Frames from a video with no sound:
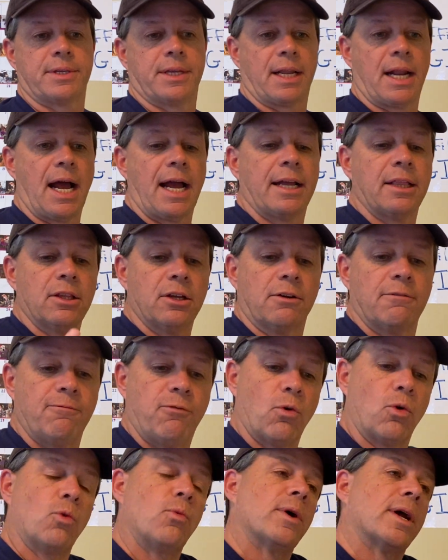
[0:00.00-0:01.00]
that I look
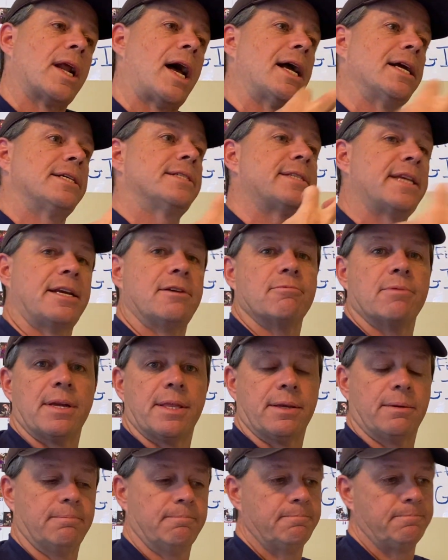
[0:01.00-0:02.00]
for when I say
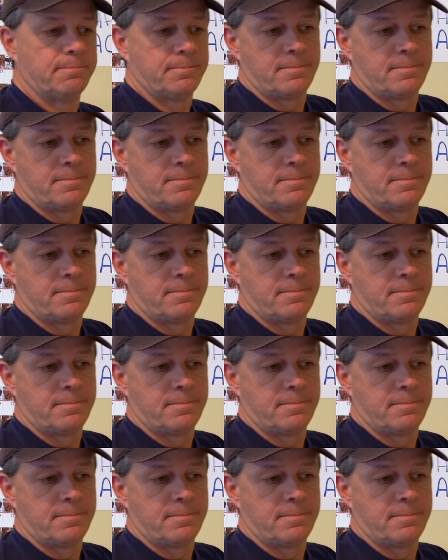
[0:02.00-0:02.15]
rhythm